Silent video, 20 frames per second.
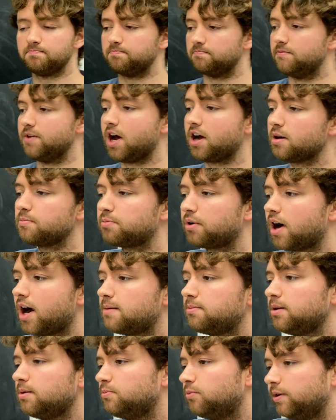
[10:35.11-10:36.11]
Not a
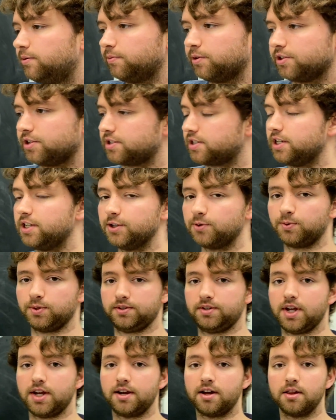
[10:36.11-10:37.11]
problem when we're just dealing with
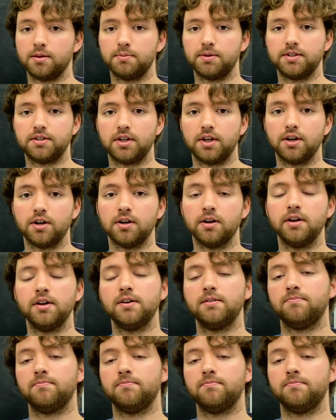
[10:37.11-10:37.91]
10 elements here.